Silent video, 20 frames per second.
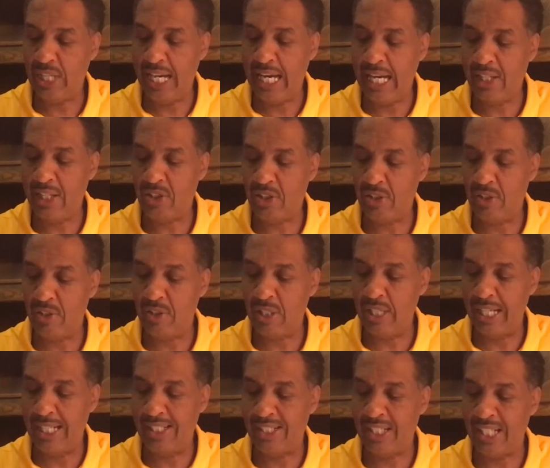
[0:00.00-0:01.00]
answered
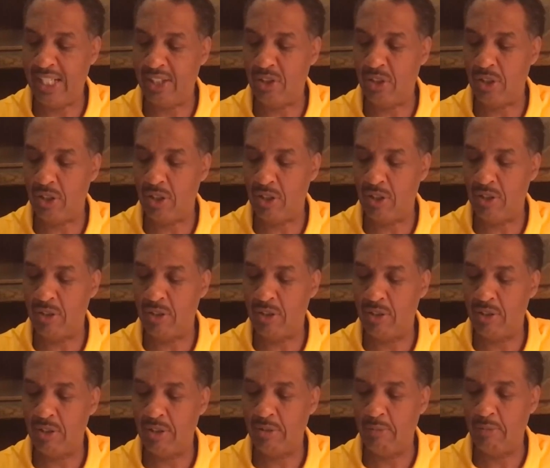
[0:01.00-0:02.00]
and said to her,
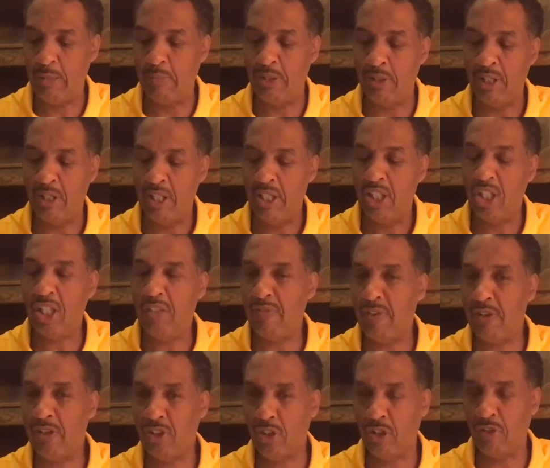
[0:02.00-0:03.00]
remember, look at
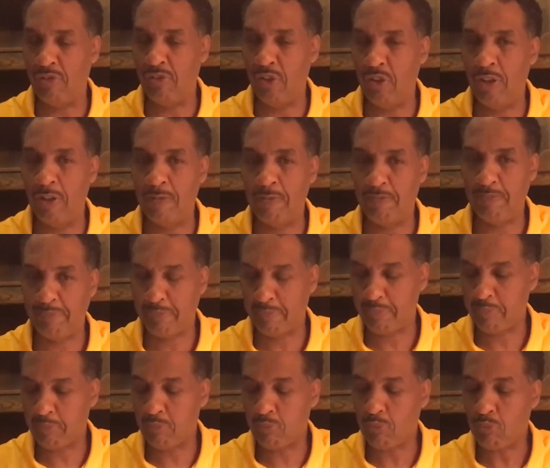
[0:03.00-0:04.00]
verse 34.
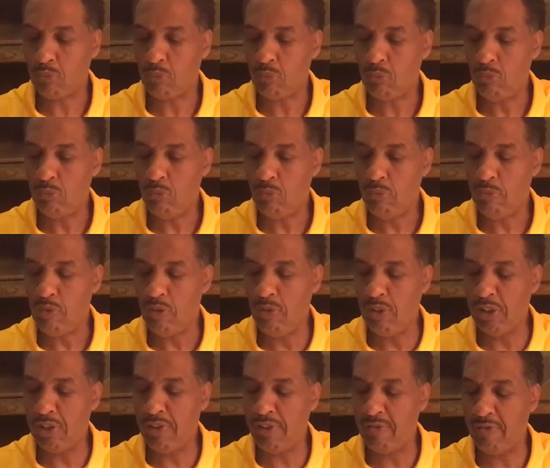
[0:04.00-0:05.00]

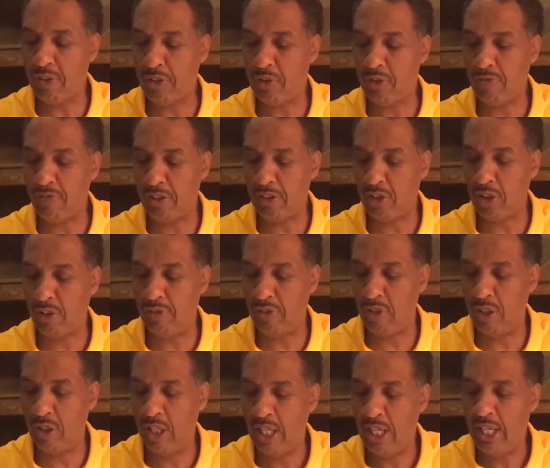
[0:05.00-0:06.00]
First, first, first of the
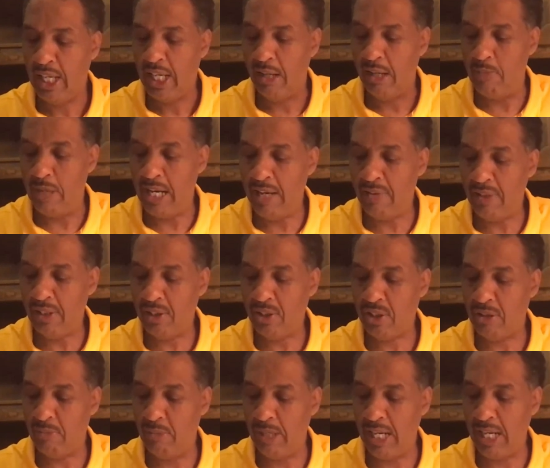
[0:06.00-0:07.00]
four. And Mary,
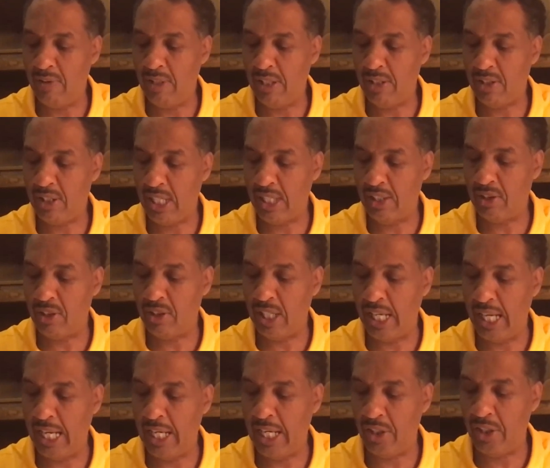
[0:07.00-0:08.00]
Mary said to
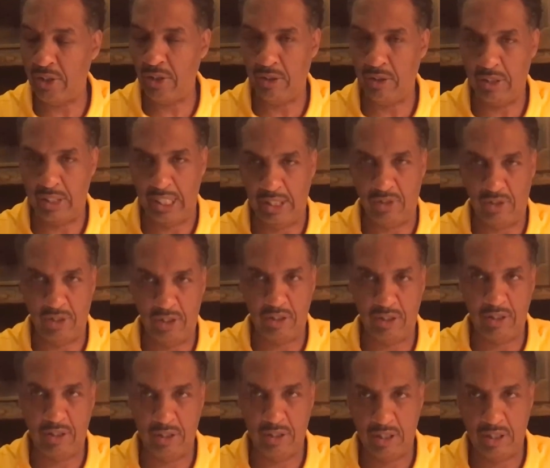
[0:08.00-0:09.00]
the angel, that's
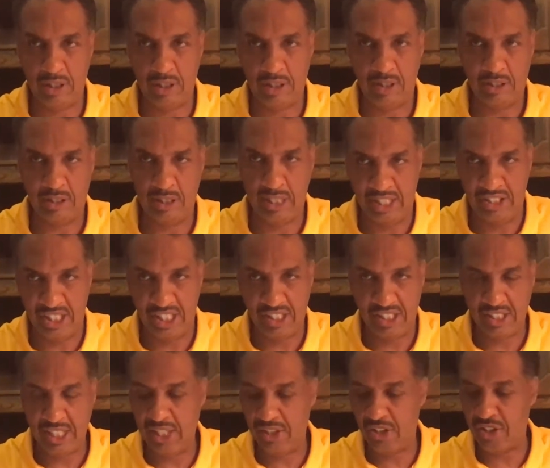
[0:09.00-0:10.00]
the
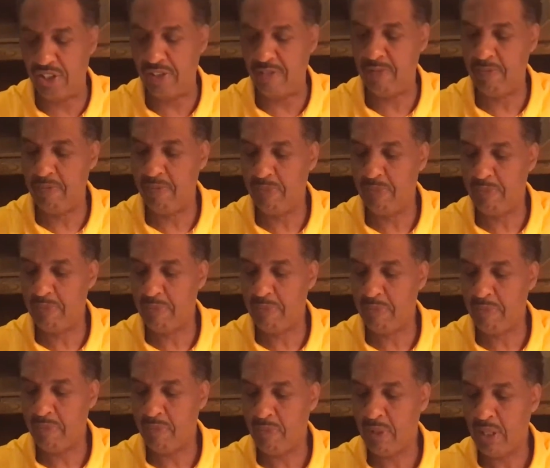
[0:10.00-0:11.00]
angelic nature,
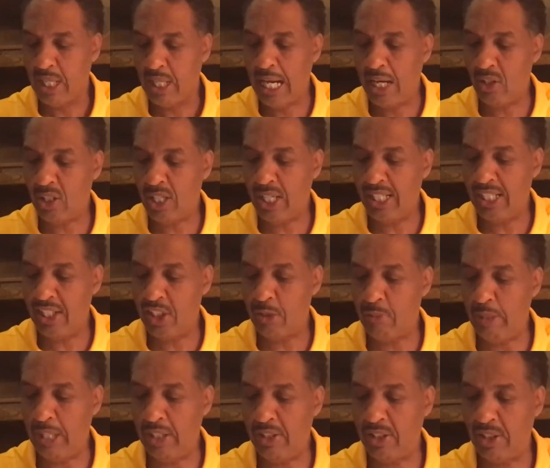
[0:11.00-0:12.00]
how can
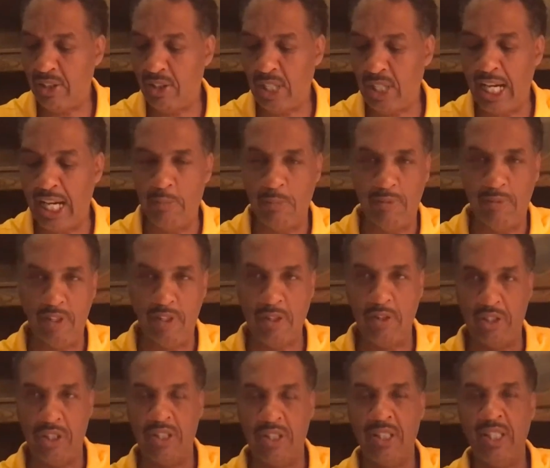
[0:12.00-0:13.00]
this be since I am a
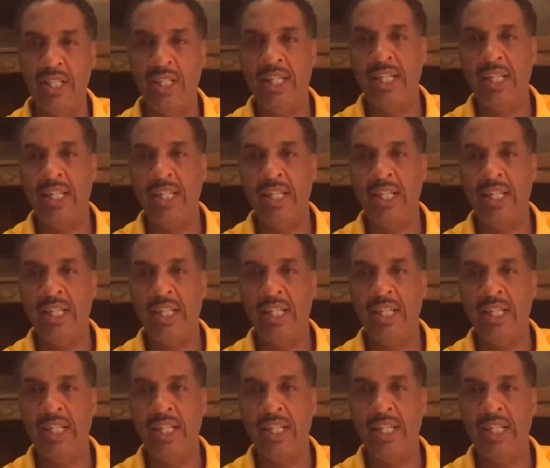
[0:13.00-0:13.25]
virgin?